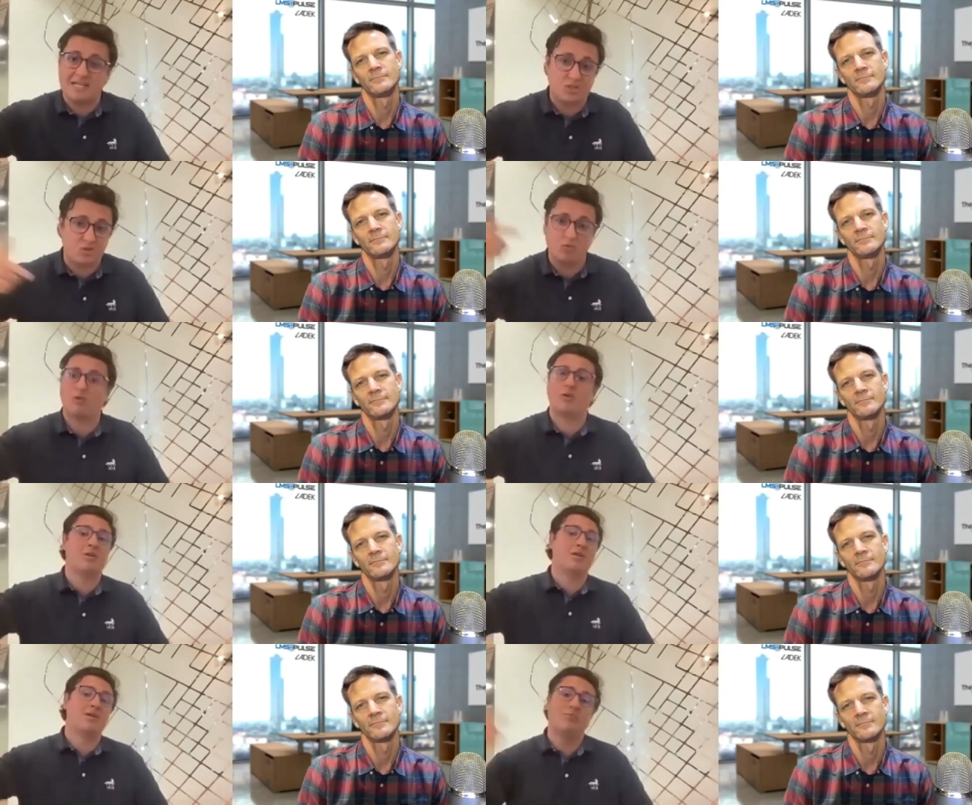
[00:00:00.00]
Speaker 1: score,
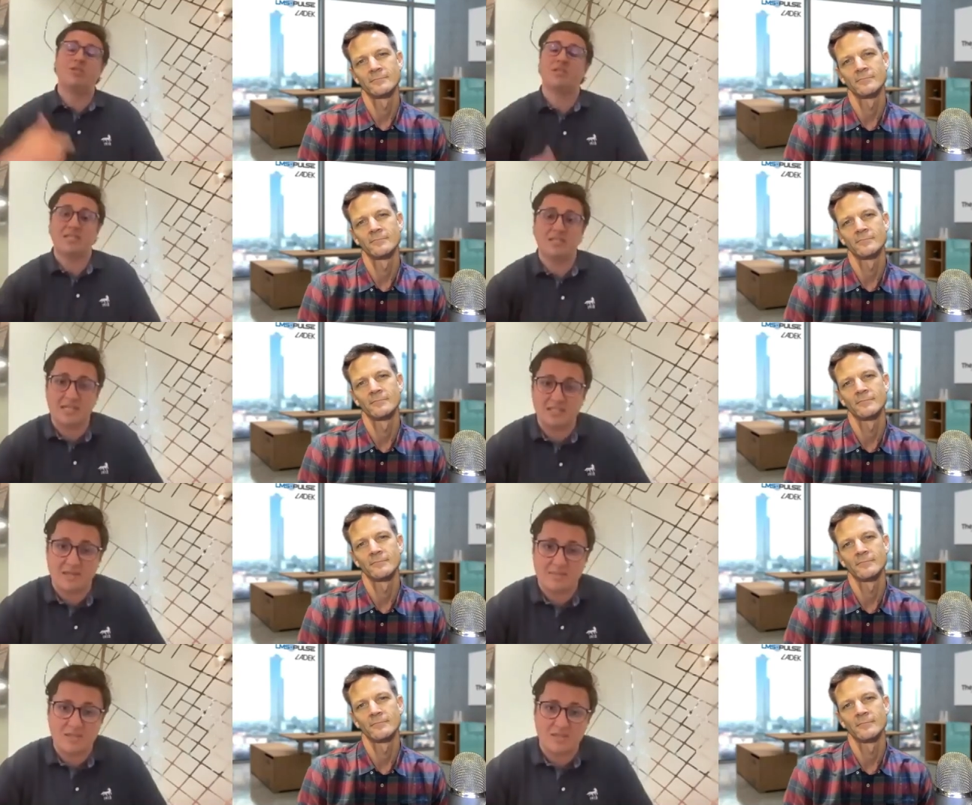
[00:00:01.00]
which then sets
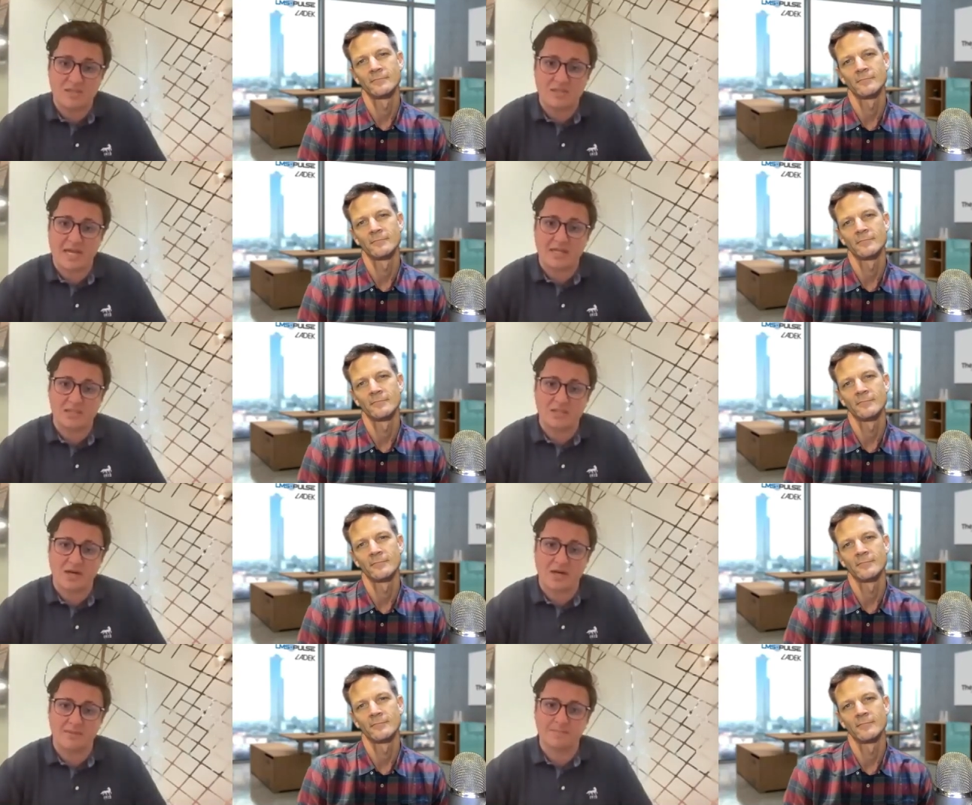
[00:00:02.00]
them into this next
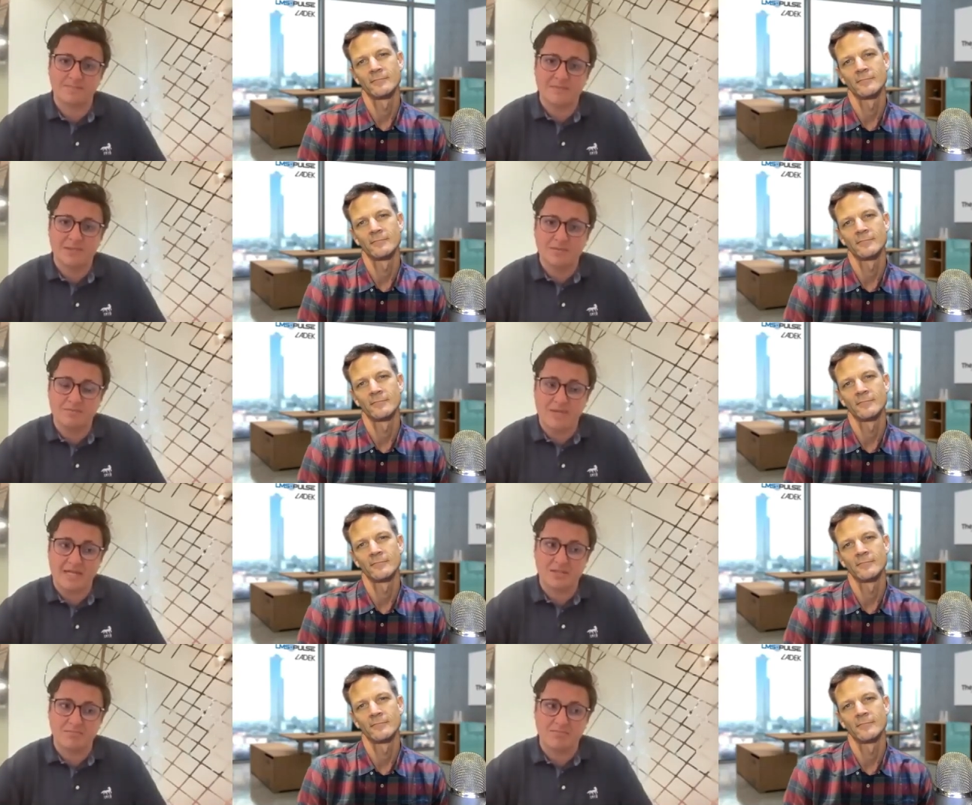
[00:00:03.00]
uh,
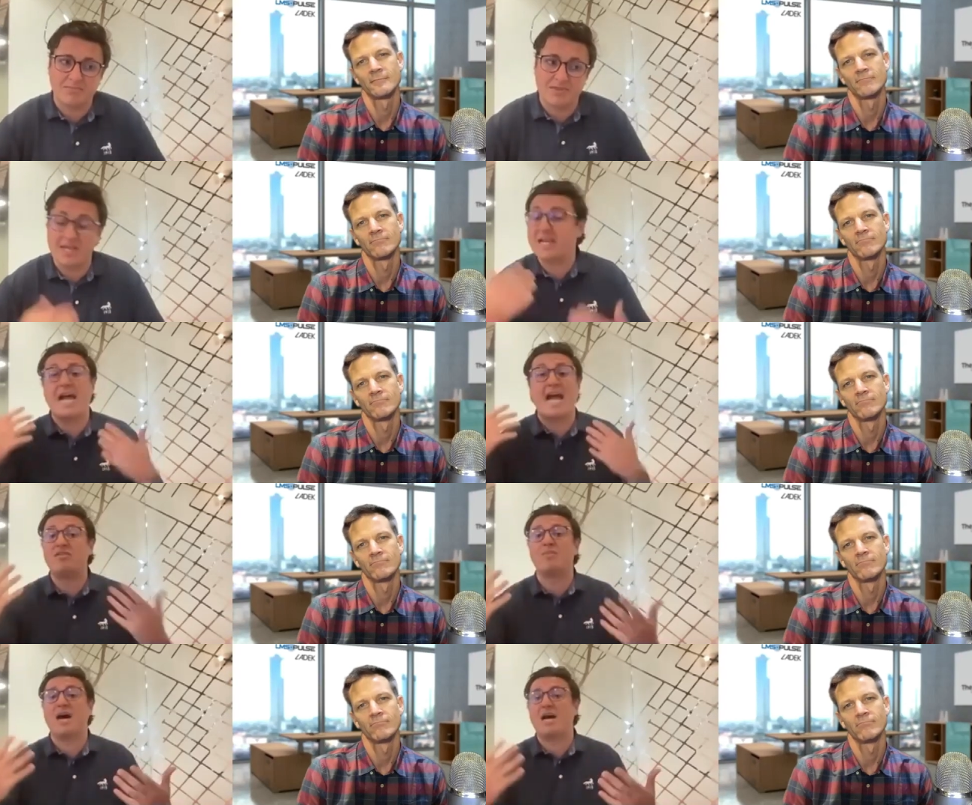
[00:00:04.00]
next thing I have in
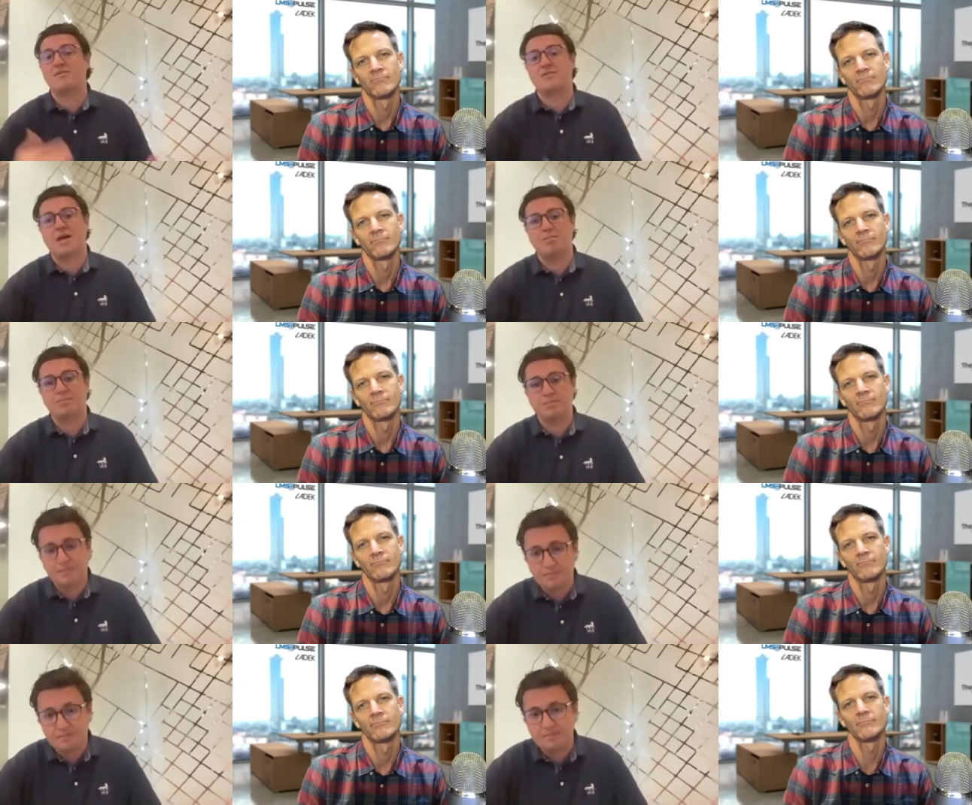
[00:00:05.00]
mind for them.
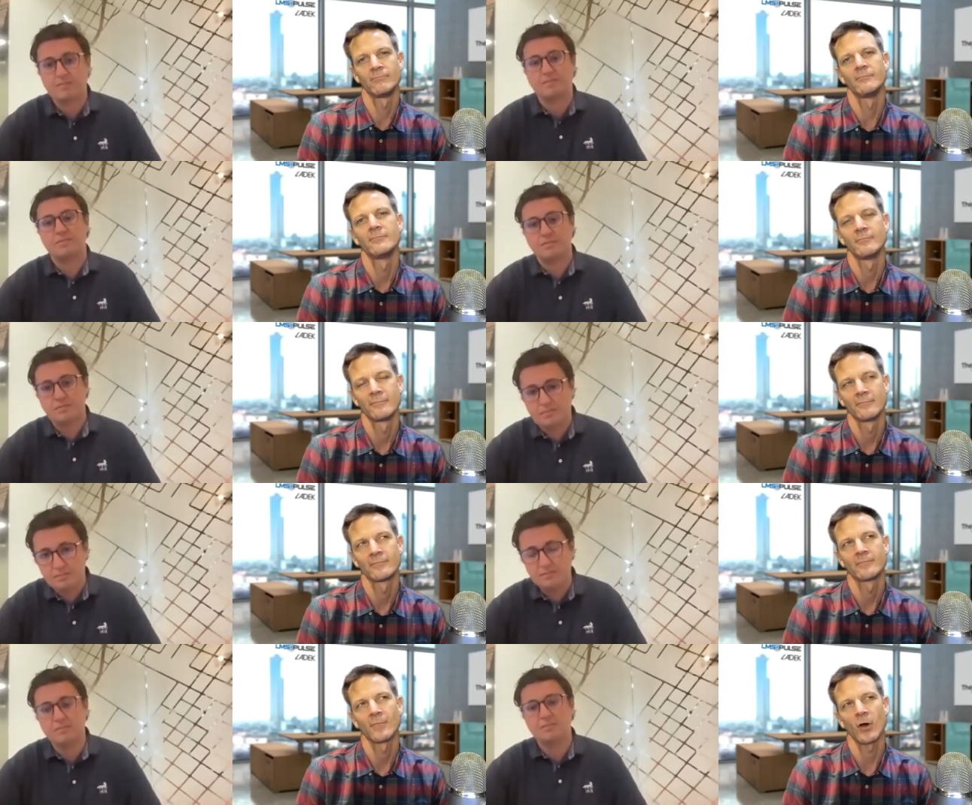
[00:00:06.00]
Speaker 2: Mm.
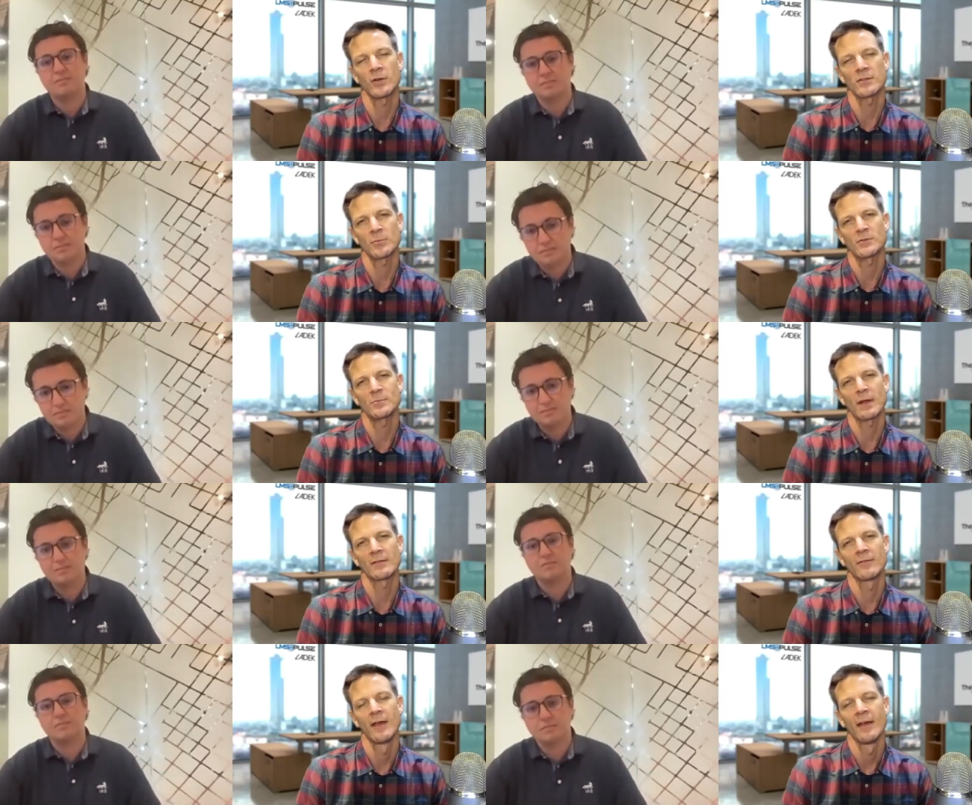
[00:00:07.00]
Awesome
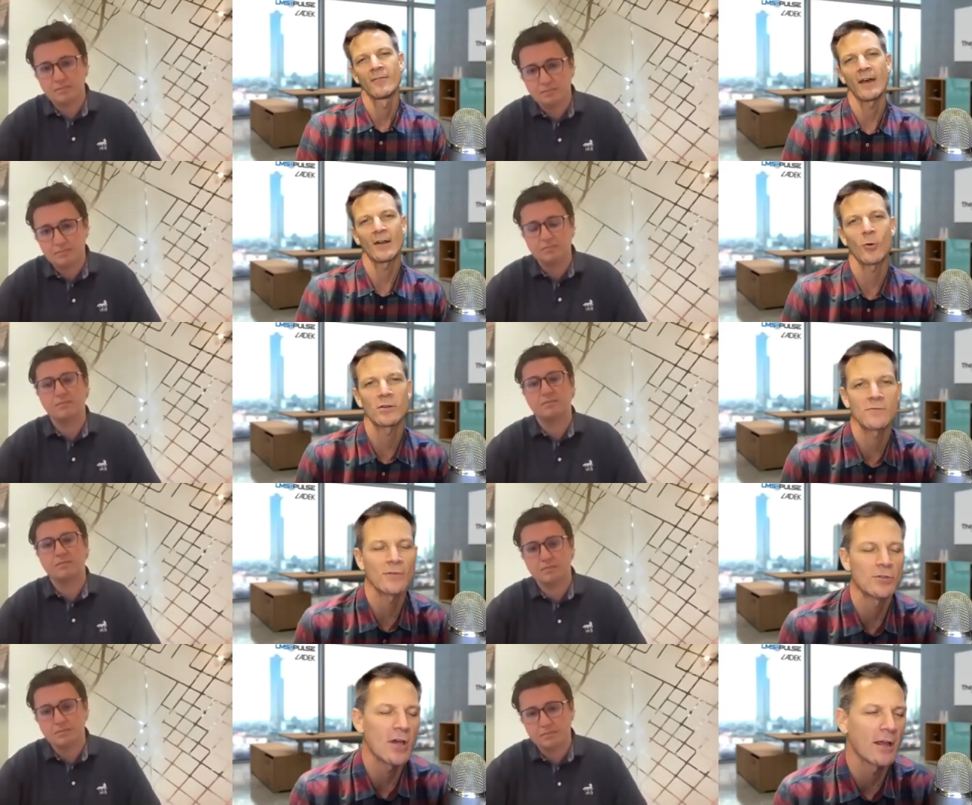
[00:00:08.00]
perspective. Final question for you,
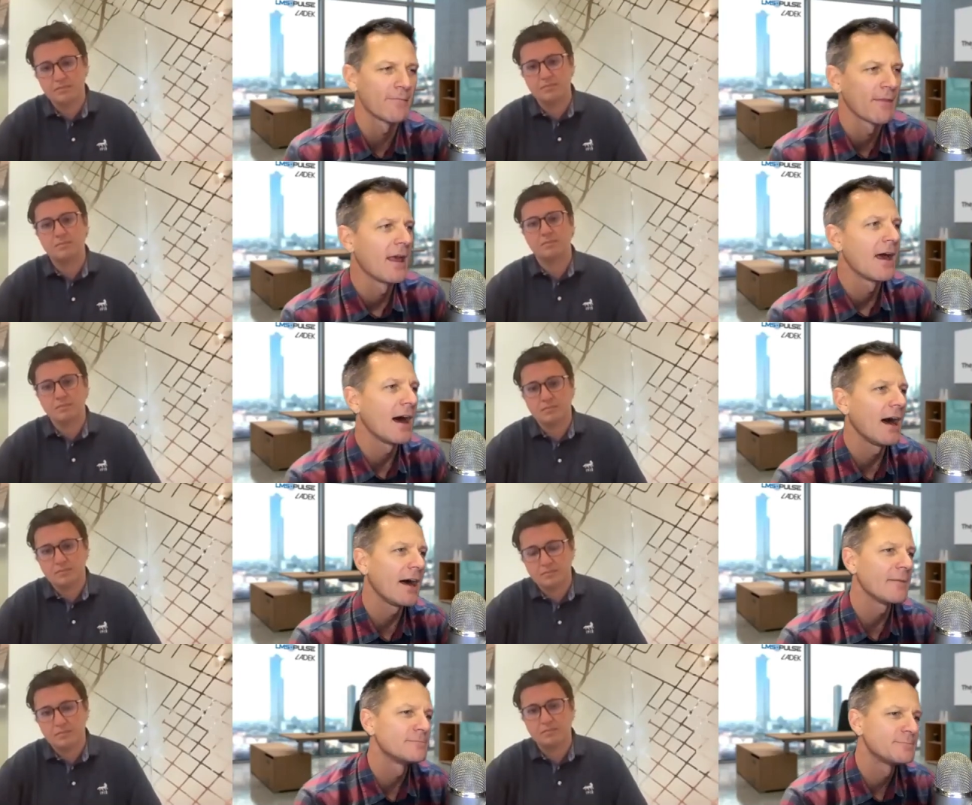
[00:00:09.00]
John.
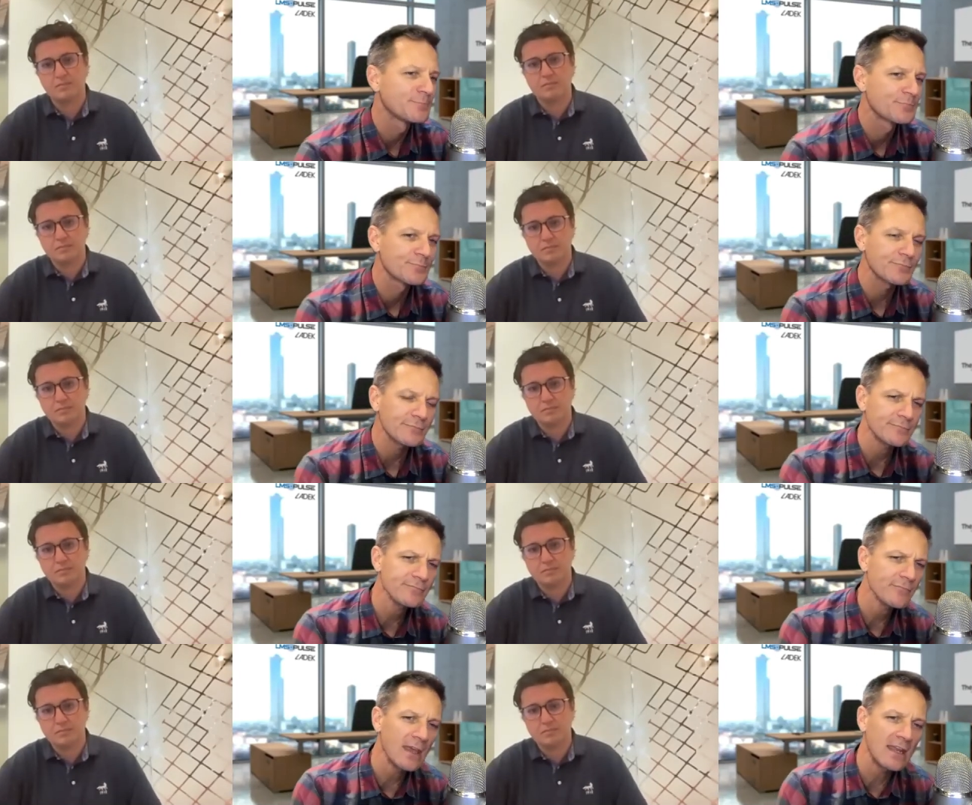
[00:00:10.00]
Um,
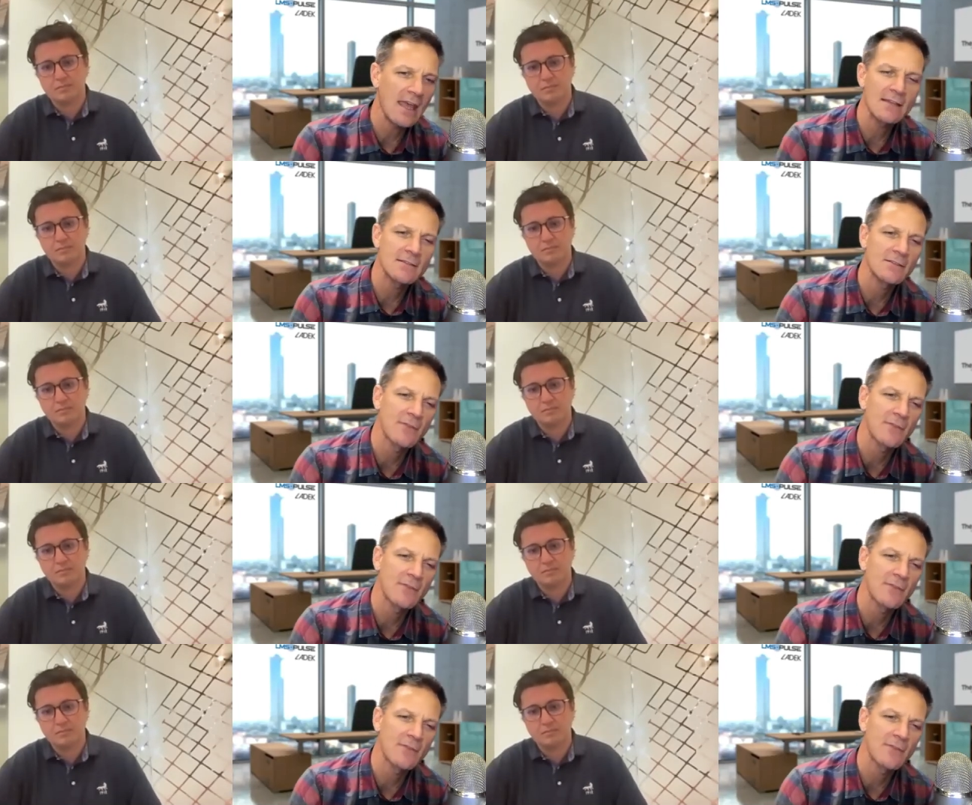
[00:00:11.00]
and I ask this of